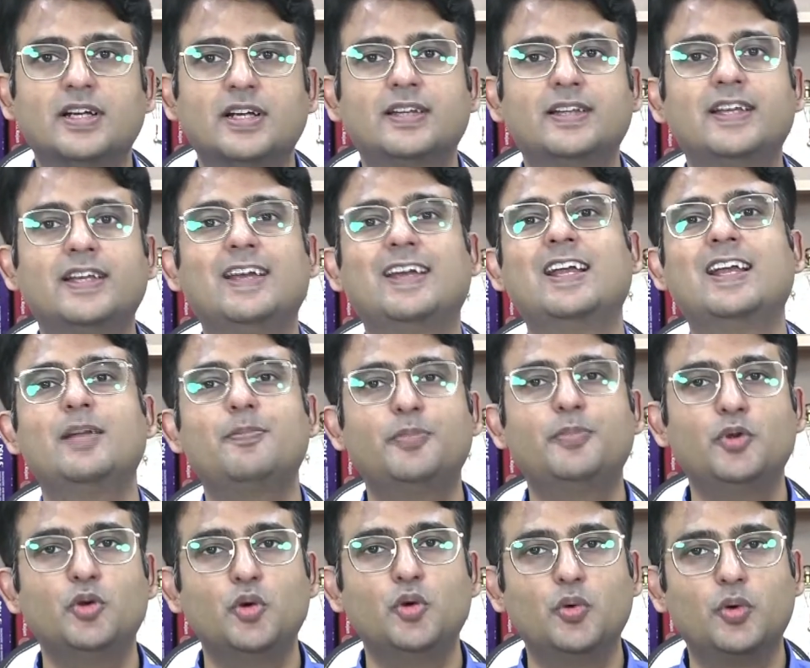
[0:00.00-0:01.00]
they help
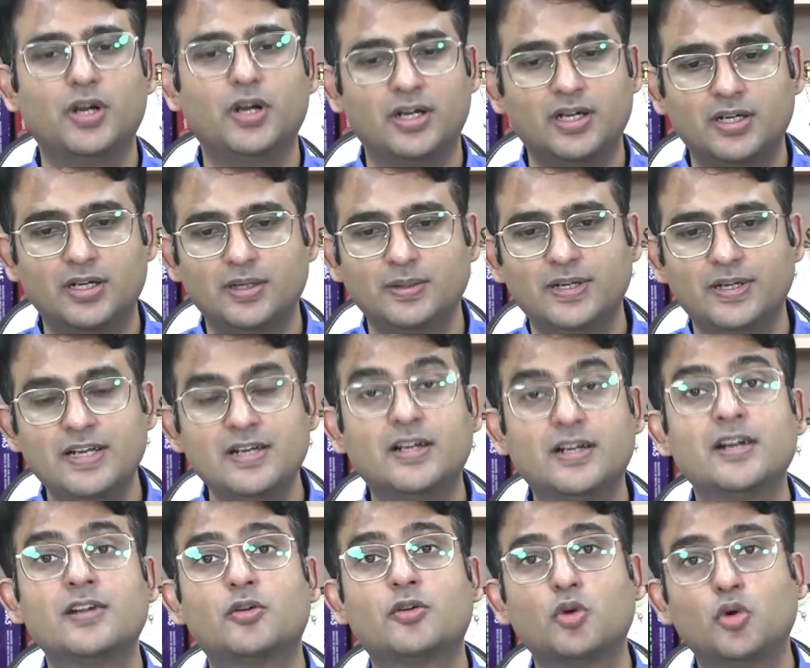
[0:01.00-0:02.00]
you in
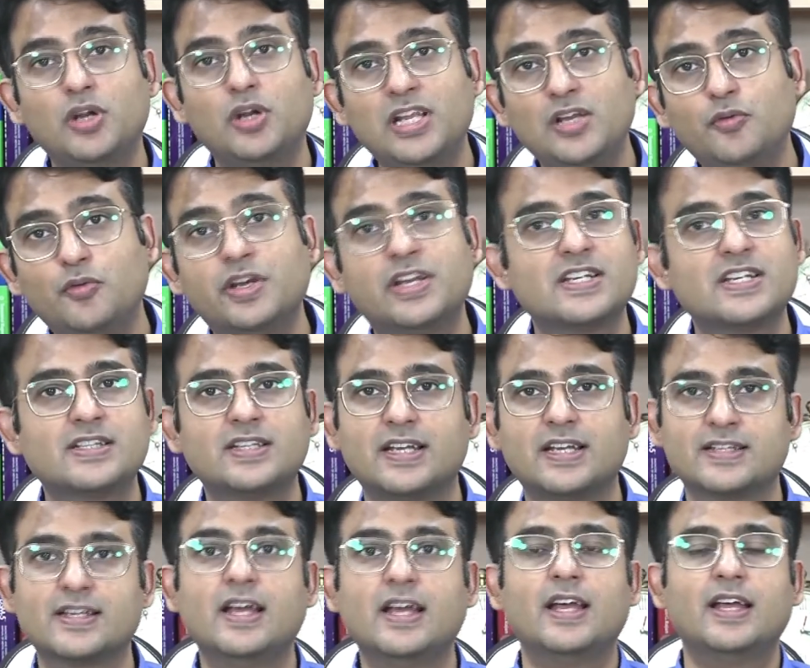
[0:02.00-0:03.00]
controlling various
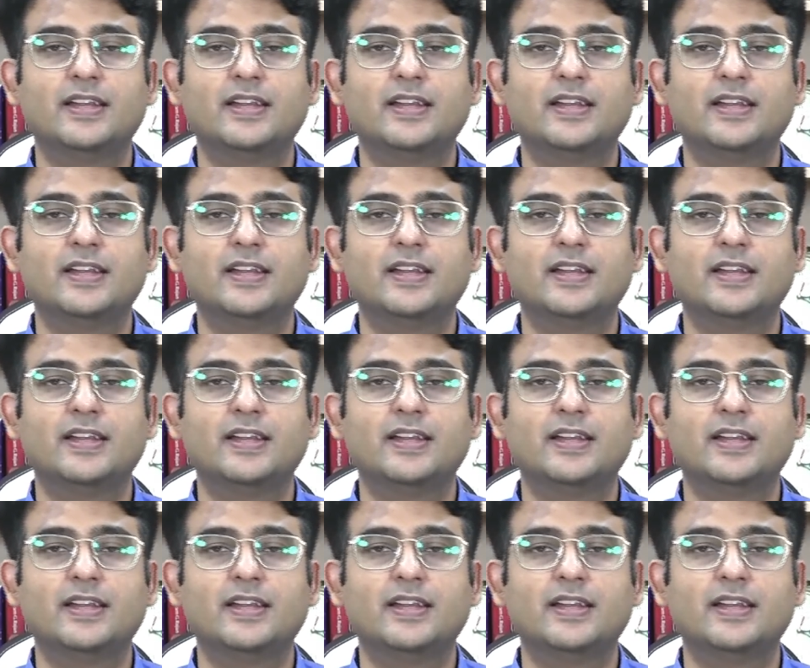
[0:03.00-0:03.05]
things.